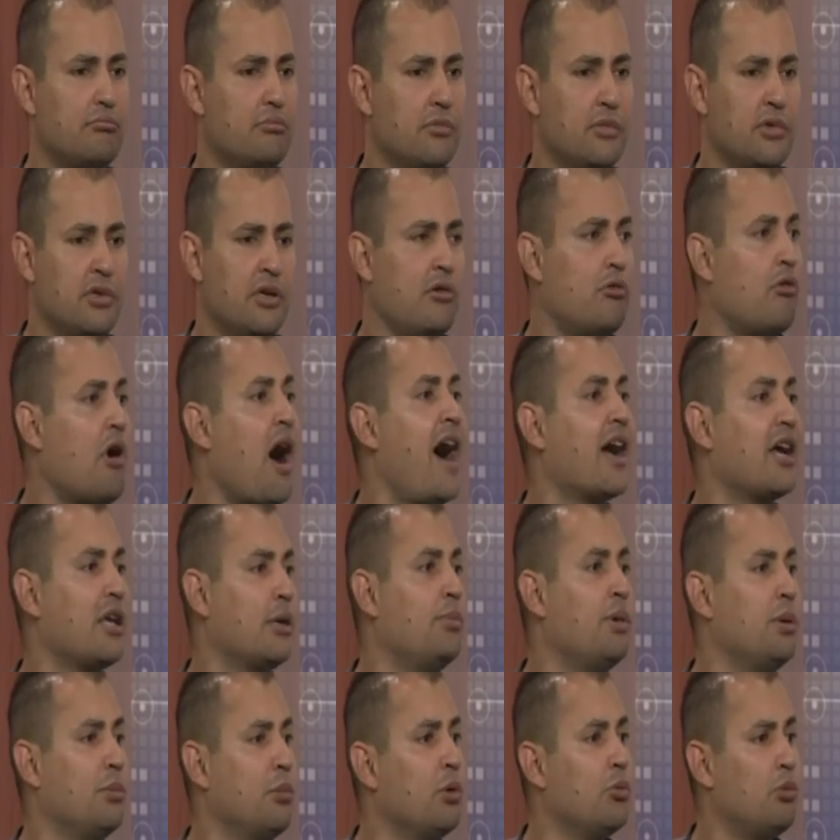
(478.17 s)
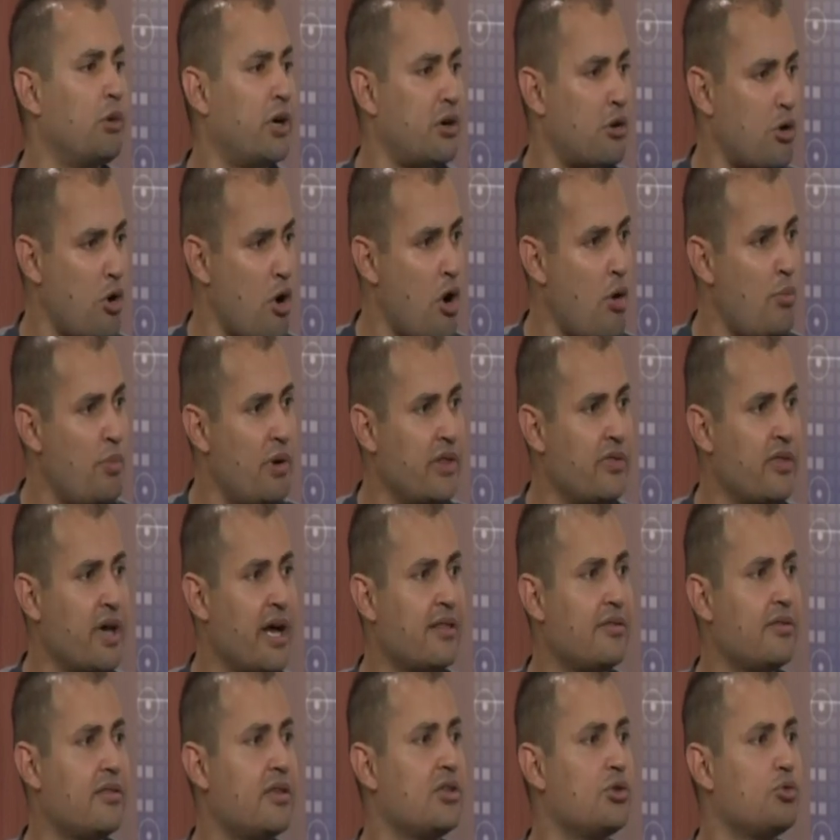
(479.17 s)
the Iraqi people were hoping
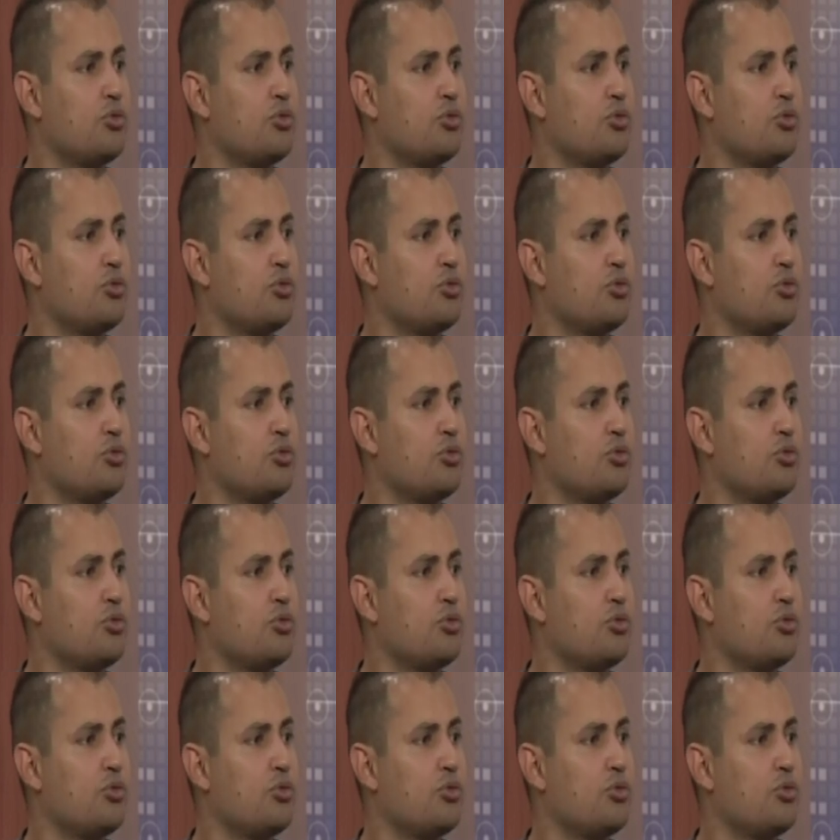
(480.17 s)
that things